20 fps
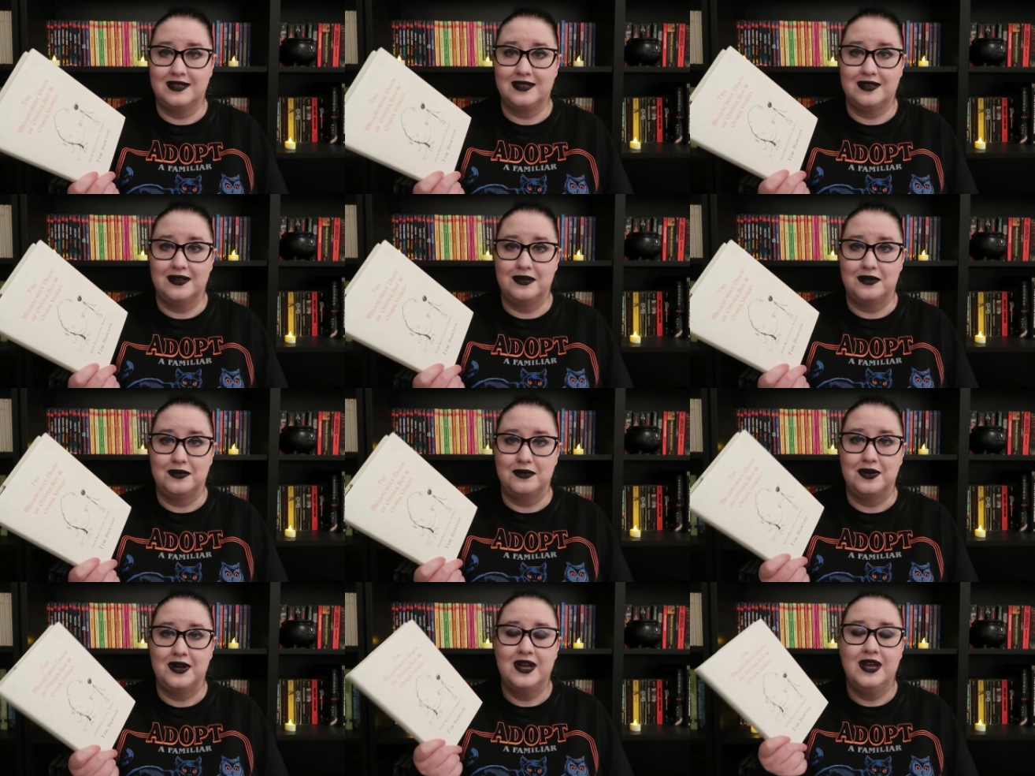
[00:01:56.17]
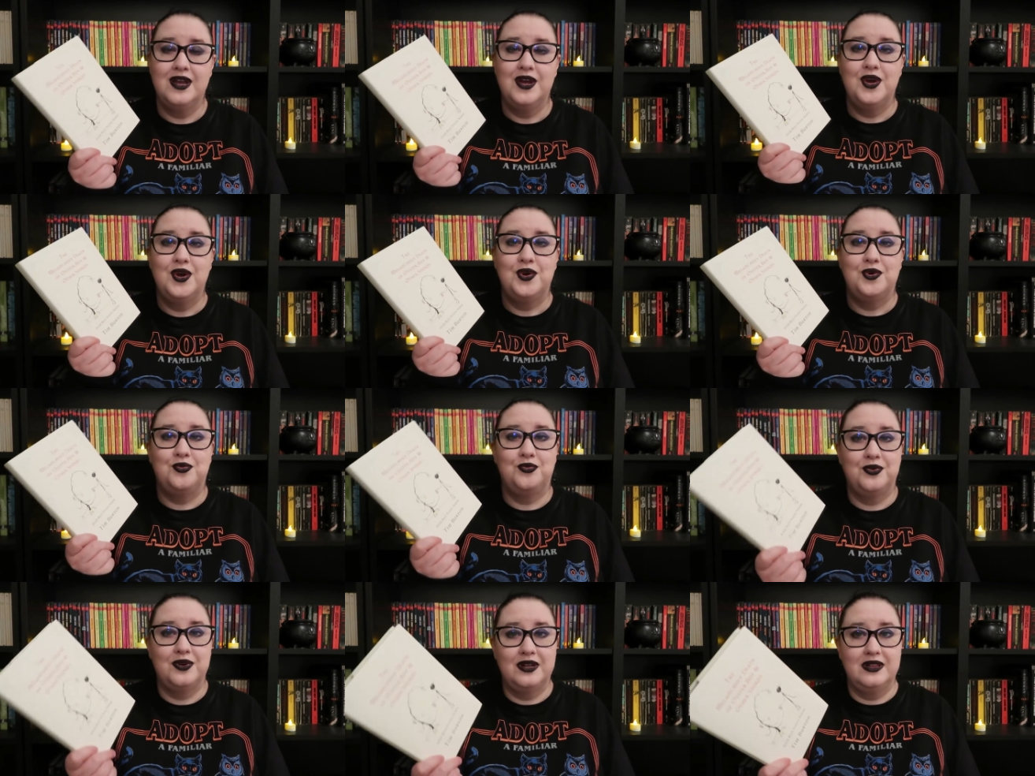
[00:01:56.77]
So
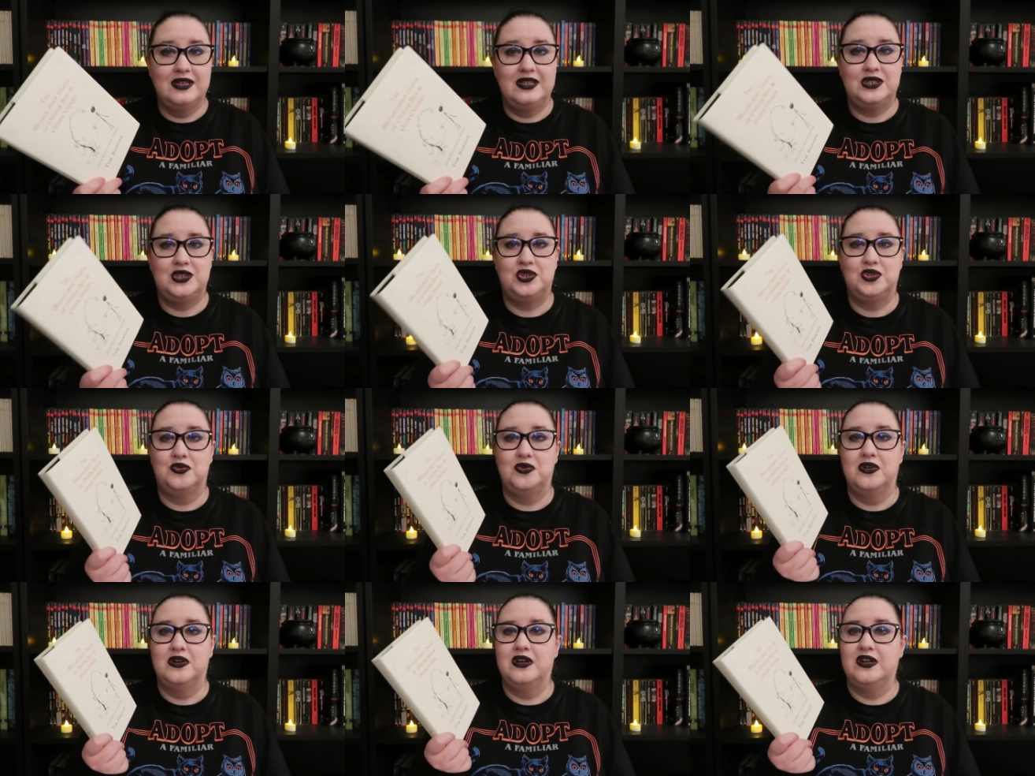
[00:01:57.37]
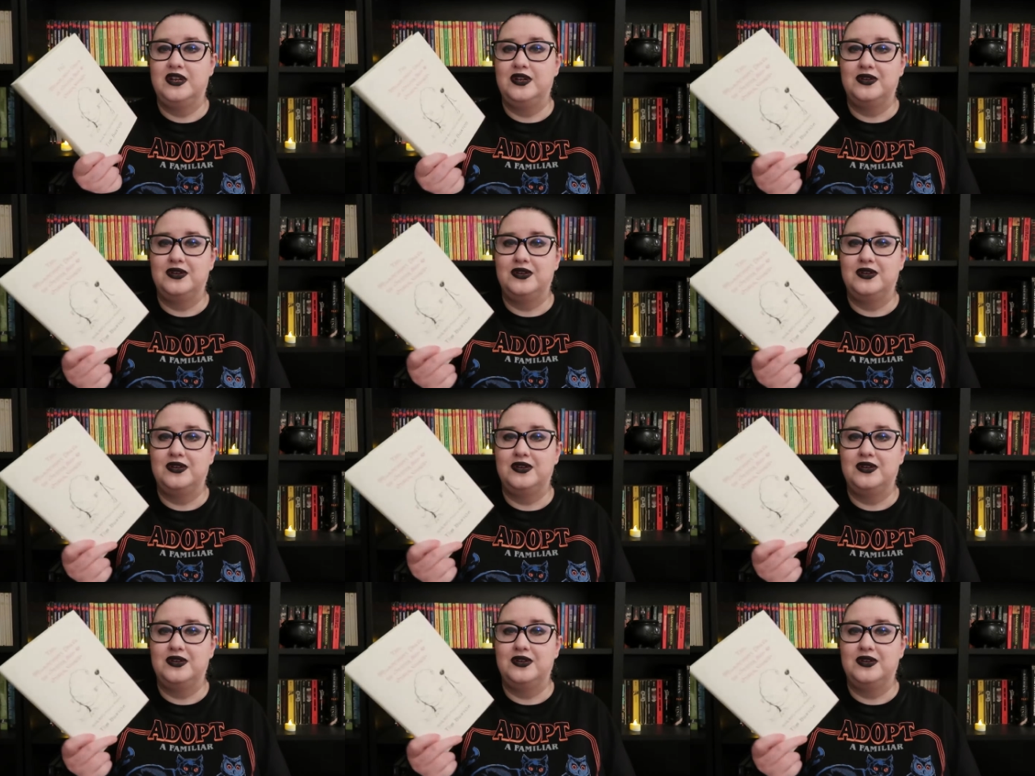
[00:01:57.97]
really short.